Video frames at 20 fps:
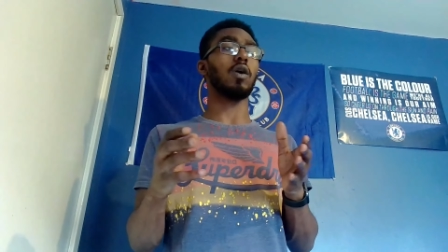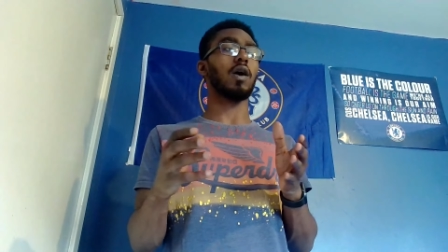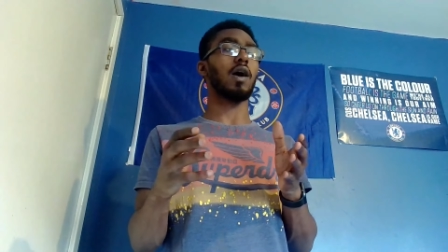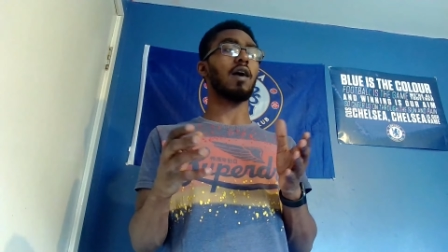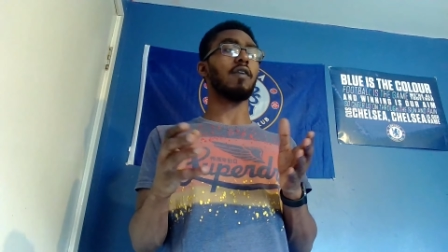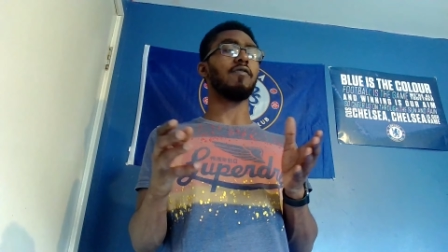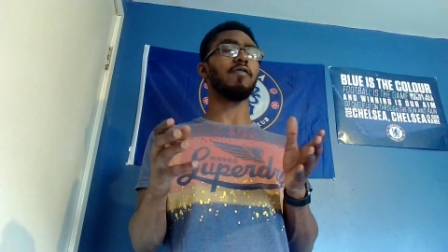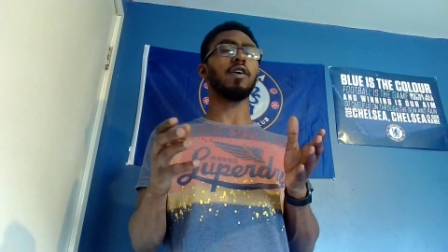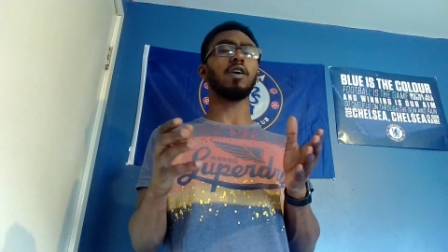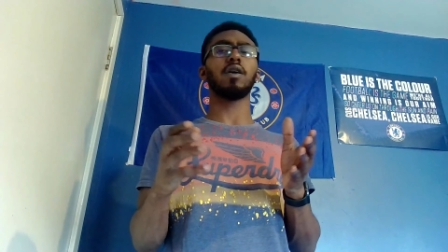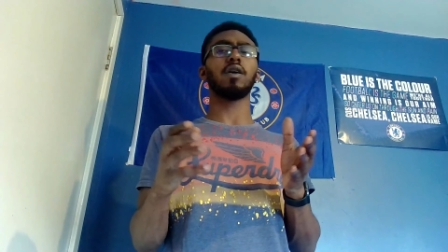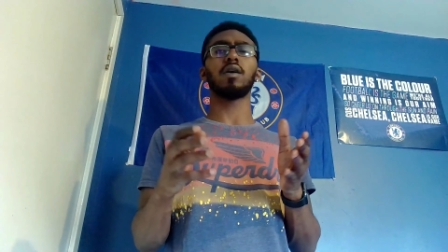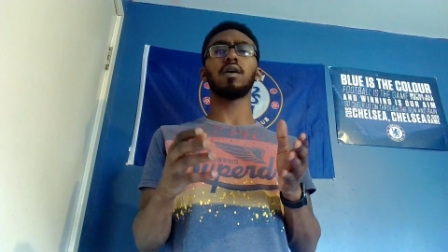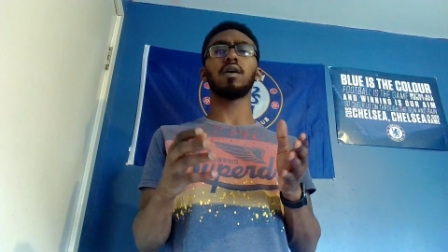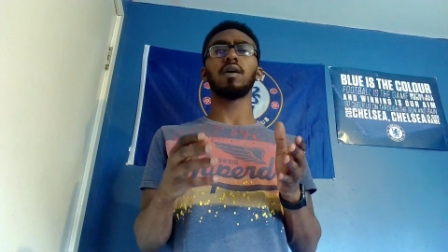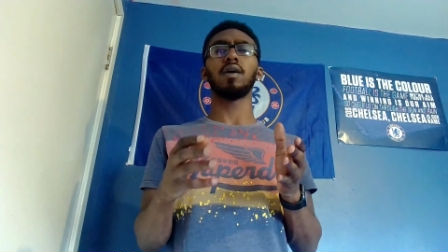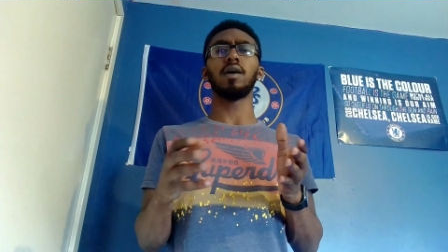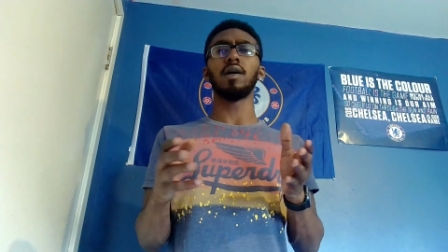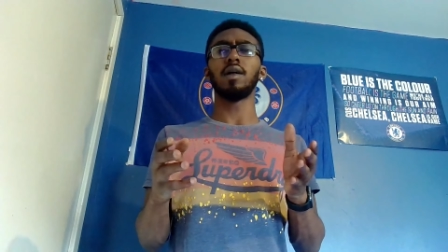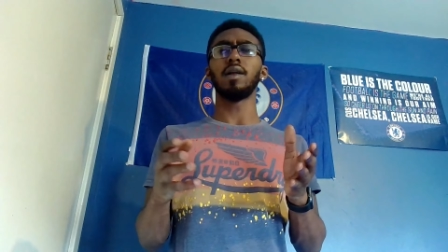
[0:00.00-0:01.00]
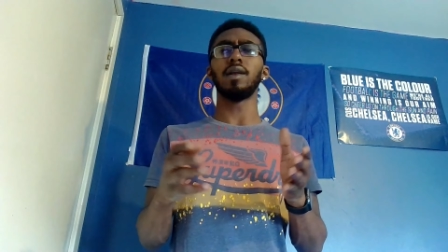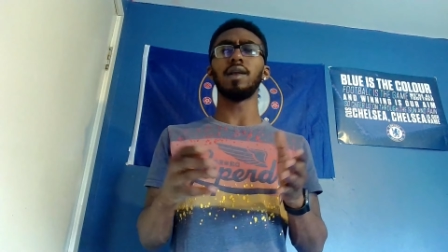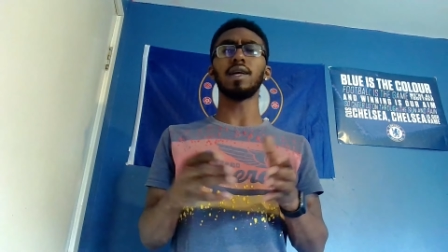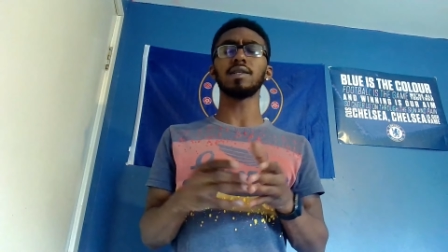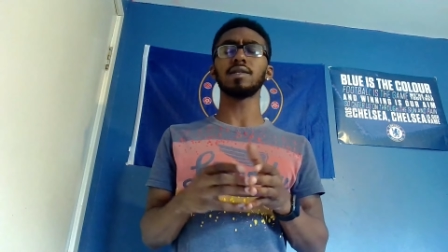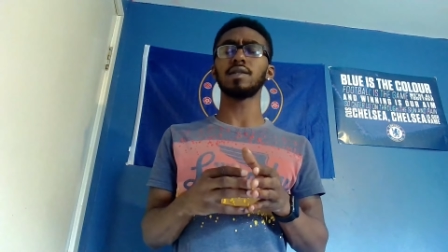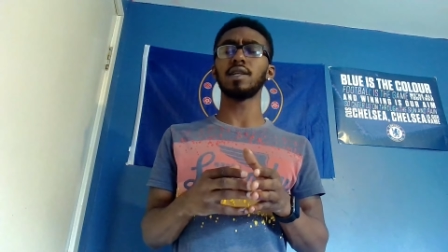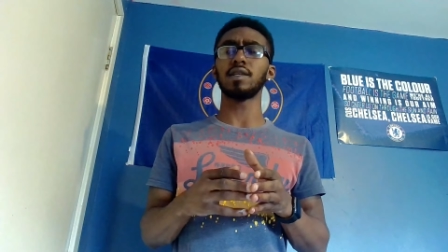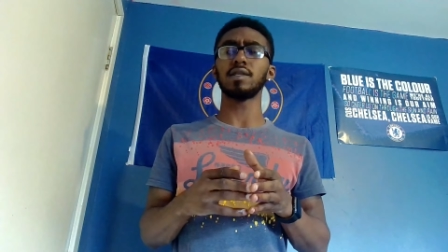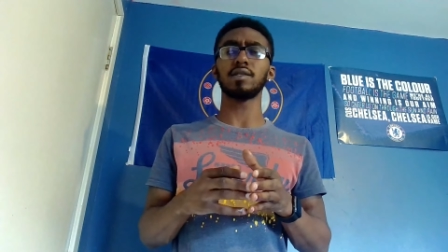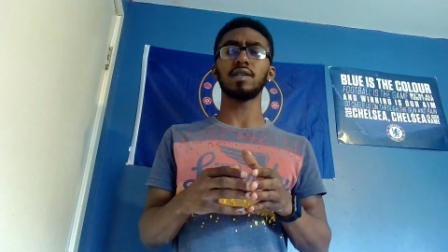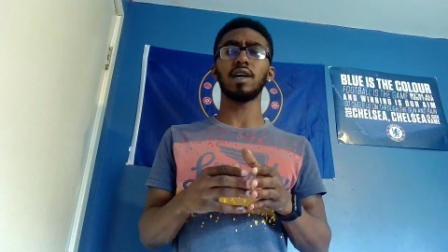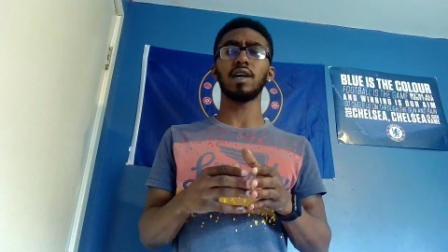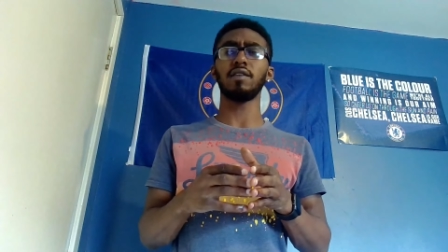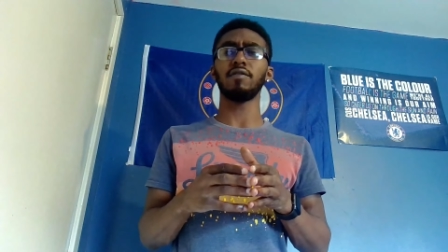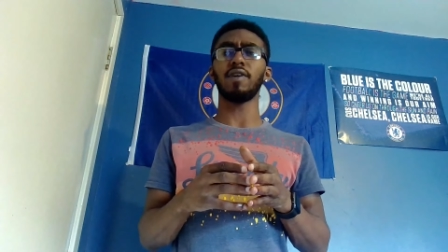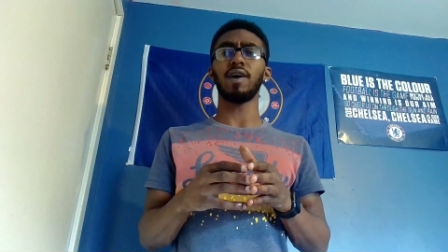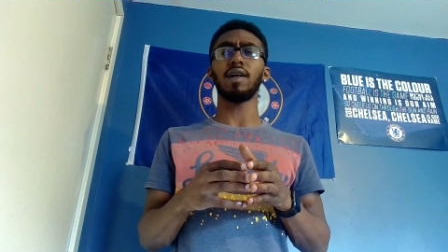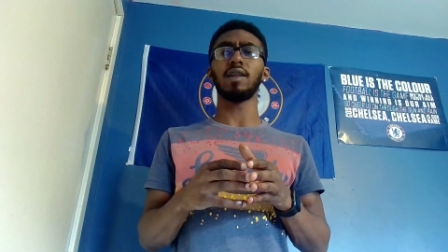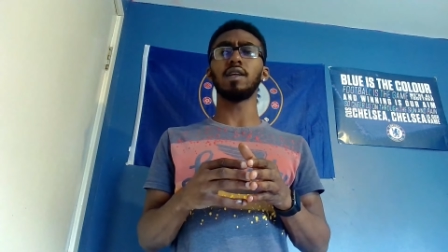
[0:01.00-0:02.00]
I think, less than 10
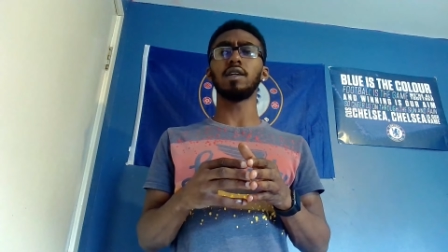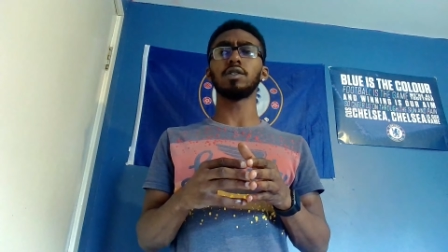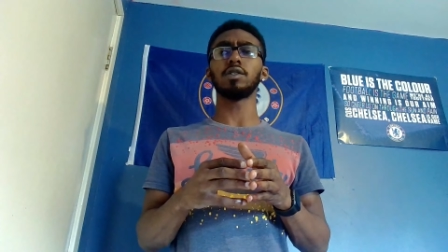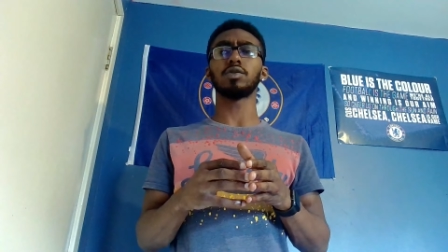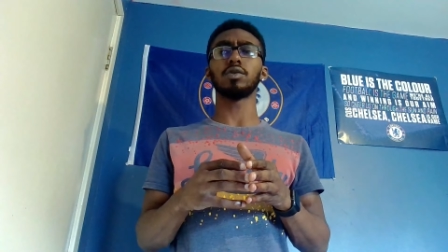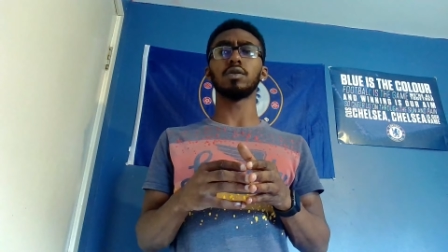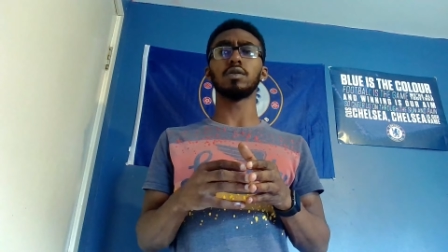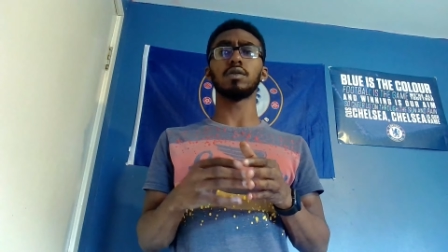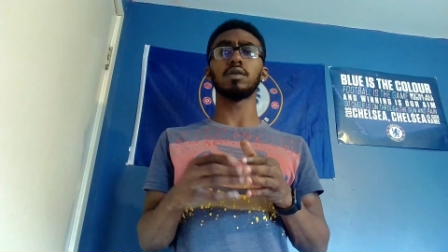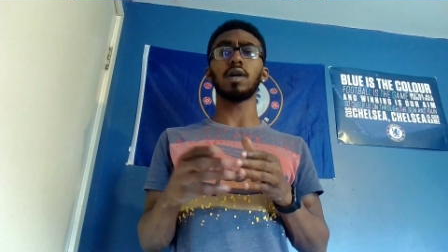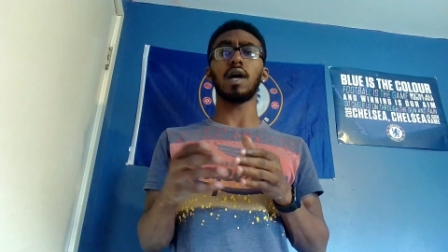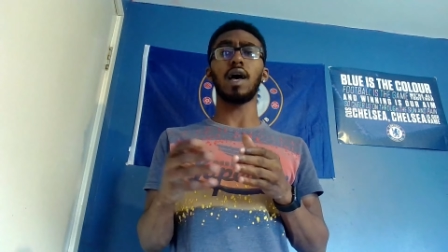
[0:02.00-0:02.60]
violations.